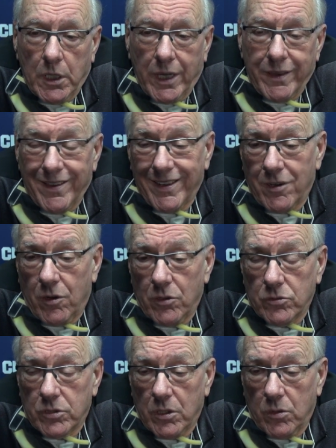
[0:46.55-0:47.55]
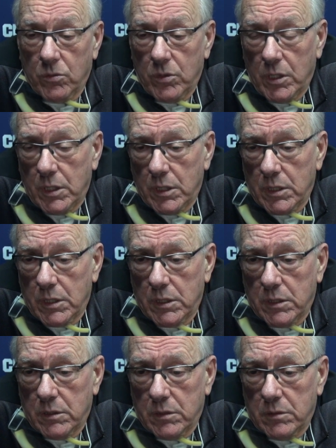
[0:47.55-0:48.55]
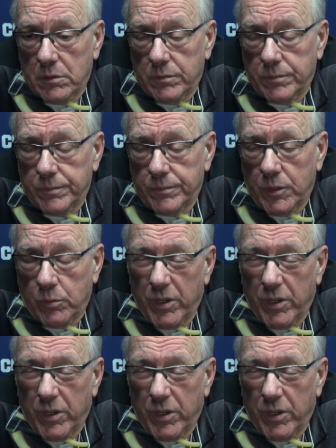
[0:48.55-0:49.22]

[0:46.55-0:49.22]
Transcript: I think also, you know,